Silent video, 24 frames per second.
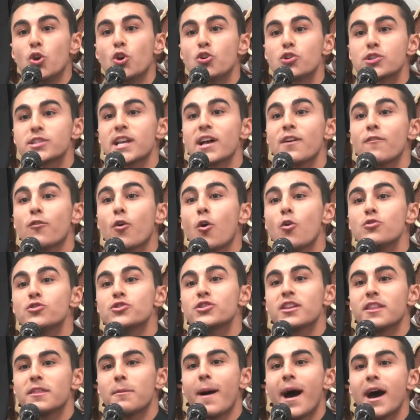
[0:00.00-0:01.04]
herself goes
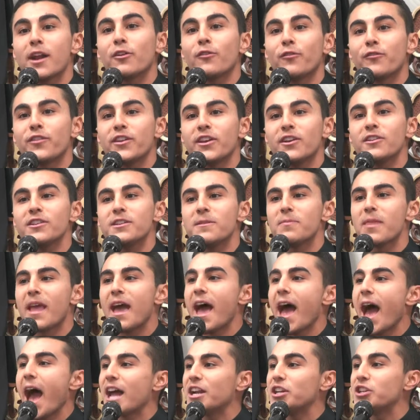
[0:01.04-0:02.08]
to the battlefield
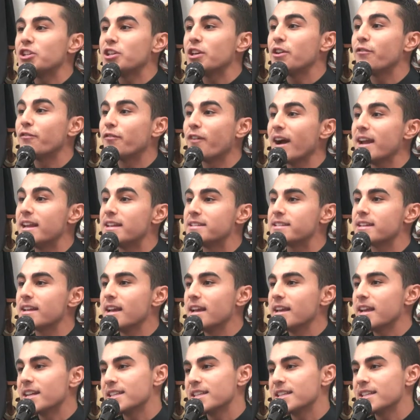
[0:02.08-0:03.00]
and she fights.